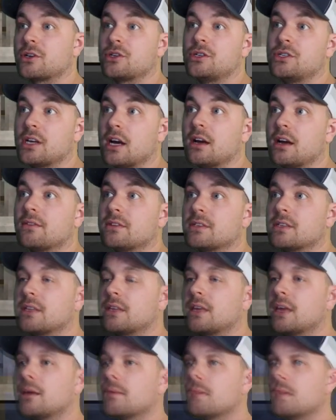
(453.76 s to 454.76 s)
actually dive into
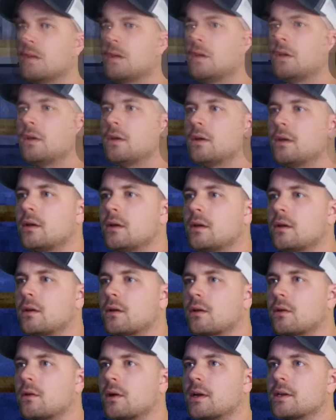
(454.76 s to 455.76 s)
the game.
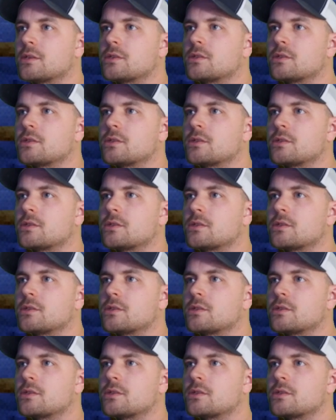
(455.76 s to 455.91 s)
Alright,